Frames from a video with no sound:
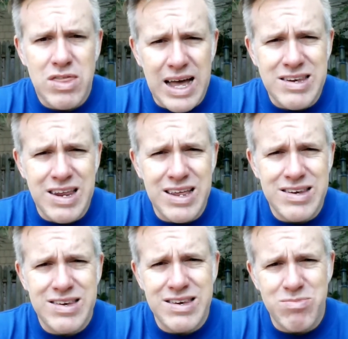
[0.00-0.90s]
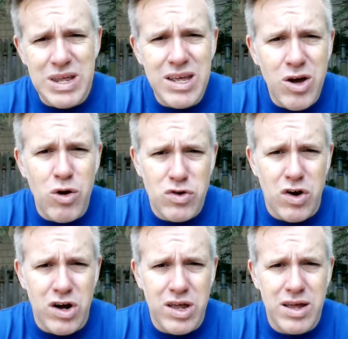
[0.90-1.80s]
That's his ego
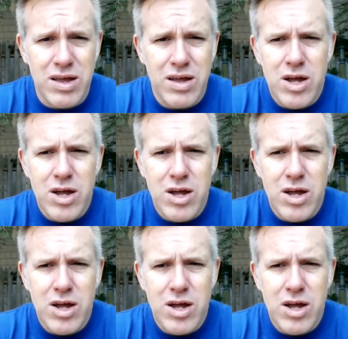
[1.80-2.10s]
talking.